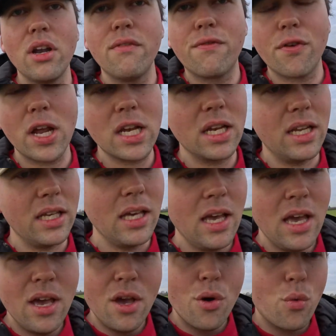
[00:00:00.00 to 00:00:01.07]
unfriendly.
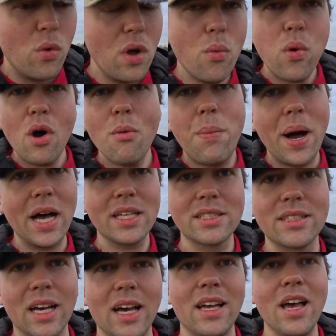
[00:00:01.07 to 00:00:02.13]
We're well
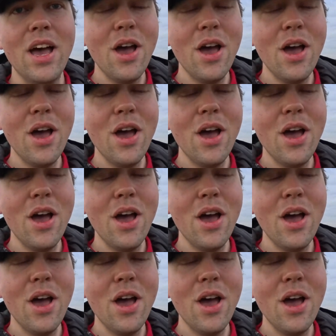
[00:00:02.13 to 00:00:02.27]
past that.